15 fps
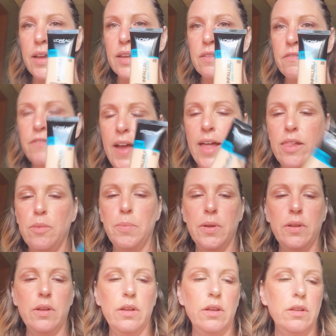
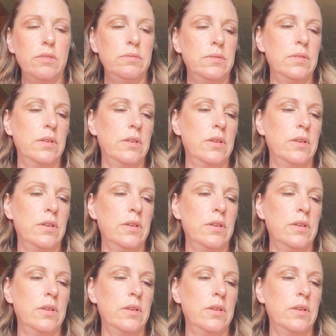Infallible